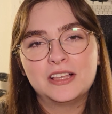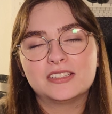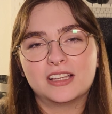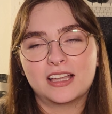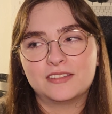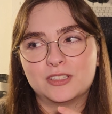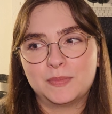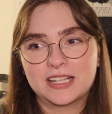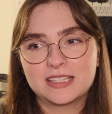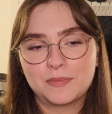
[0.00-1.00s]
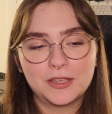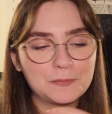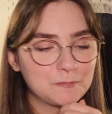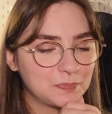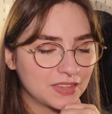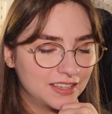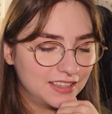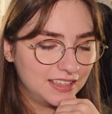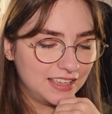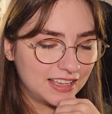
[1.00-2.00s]
to kind of depict something,
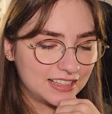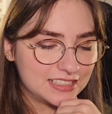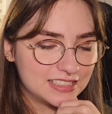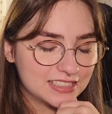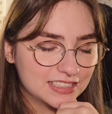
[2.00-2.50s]
and